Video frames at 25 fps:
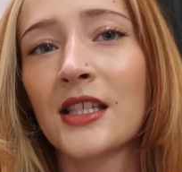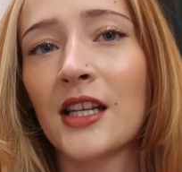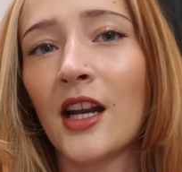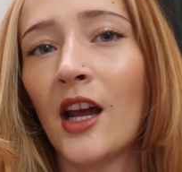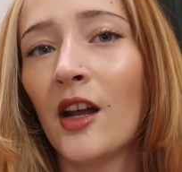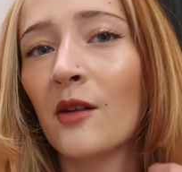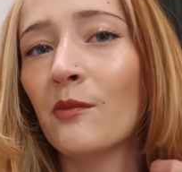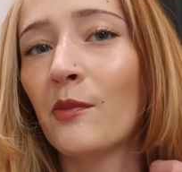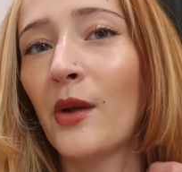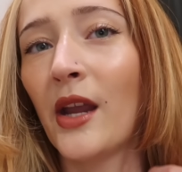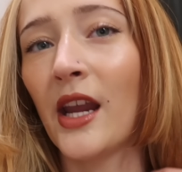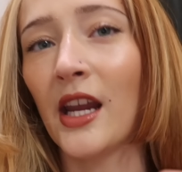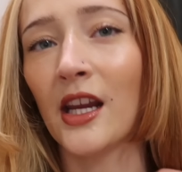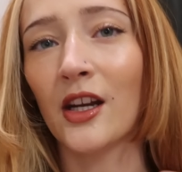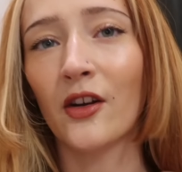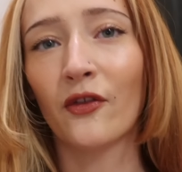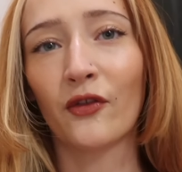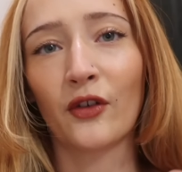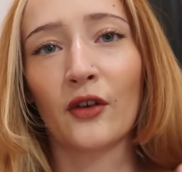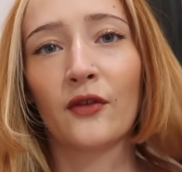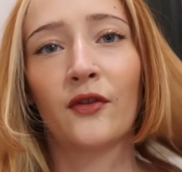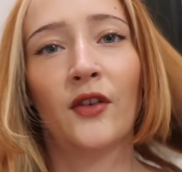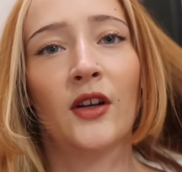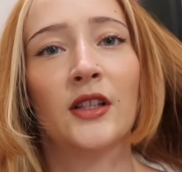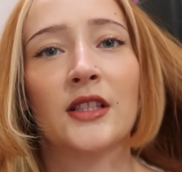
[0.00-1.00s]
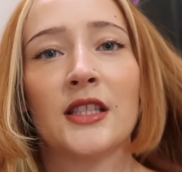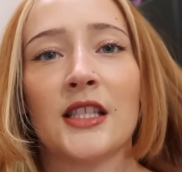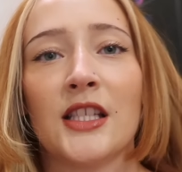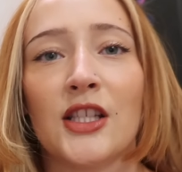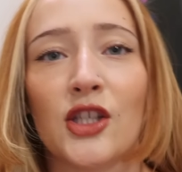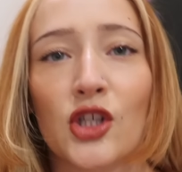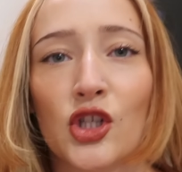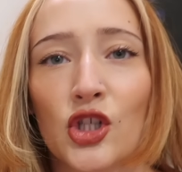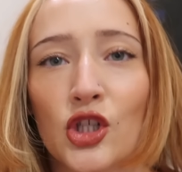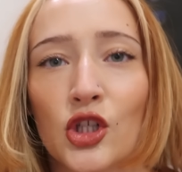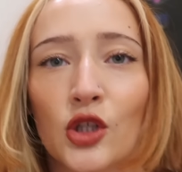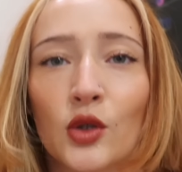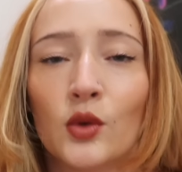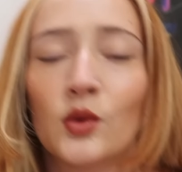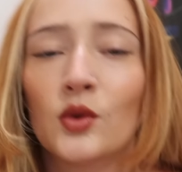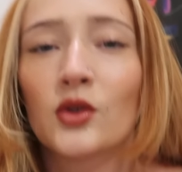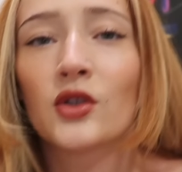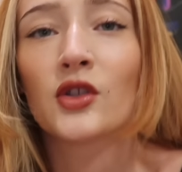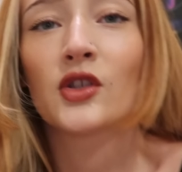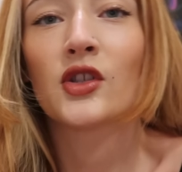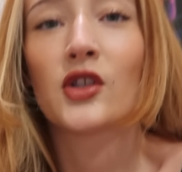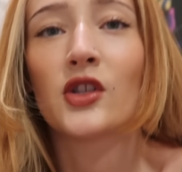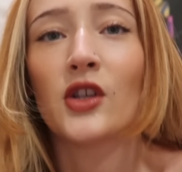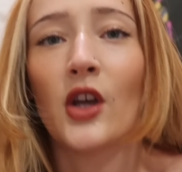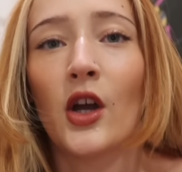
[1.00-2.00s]
It's an unpaid for funsies shoot,
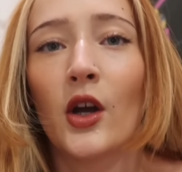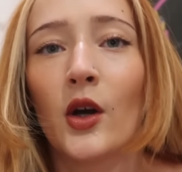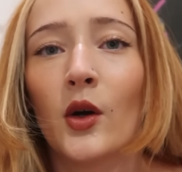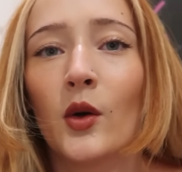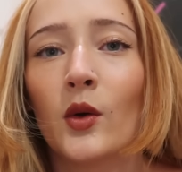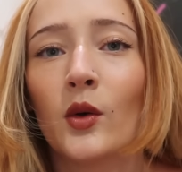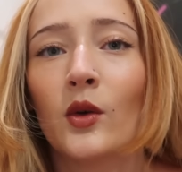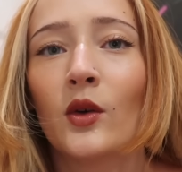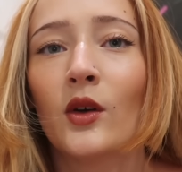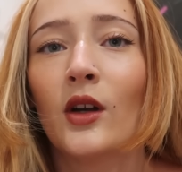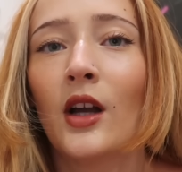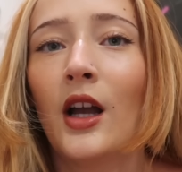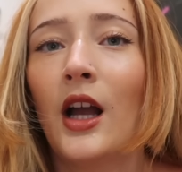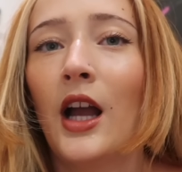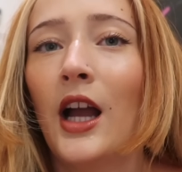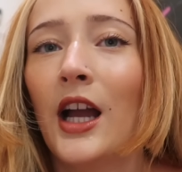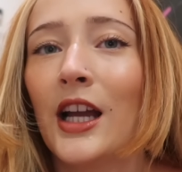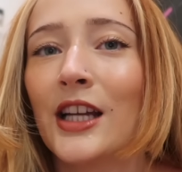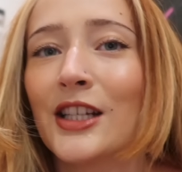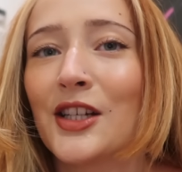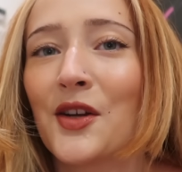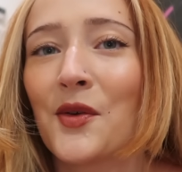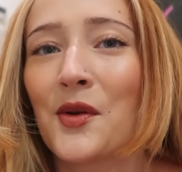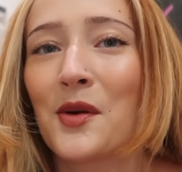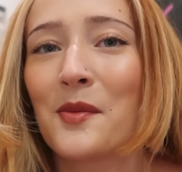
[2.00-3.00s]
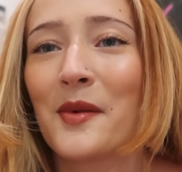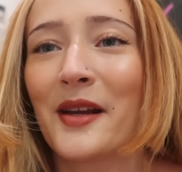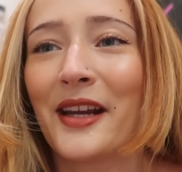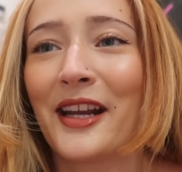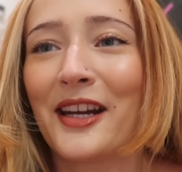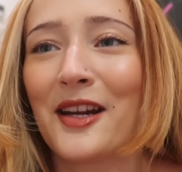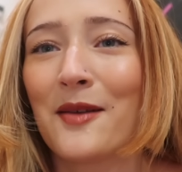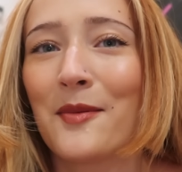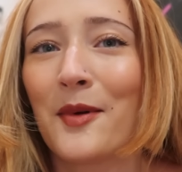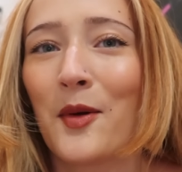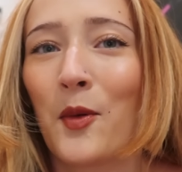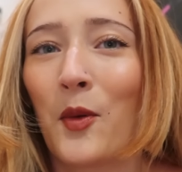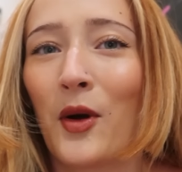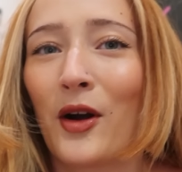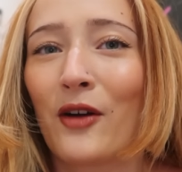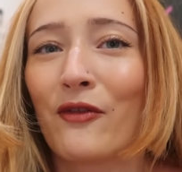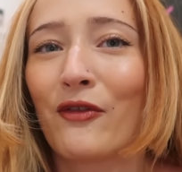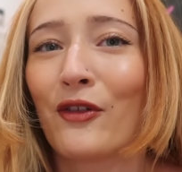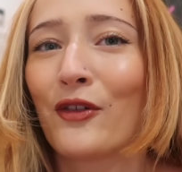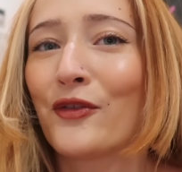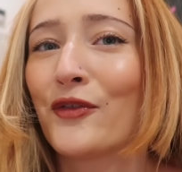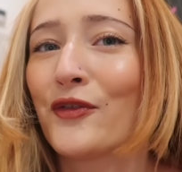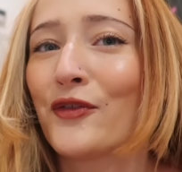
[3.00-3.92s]
so I don't want to make anybody work for